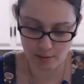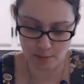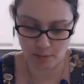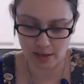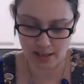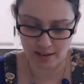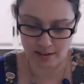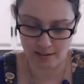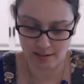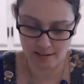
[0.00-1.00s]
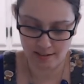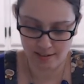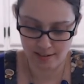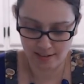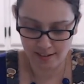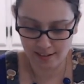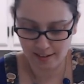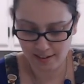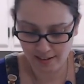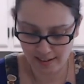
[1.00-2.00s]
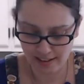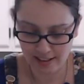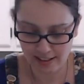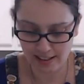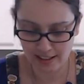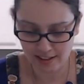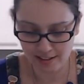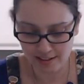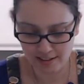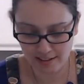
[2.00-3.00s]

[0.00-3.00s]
Braid here. I think like this.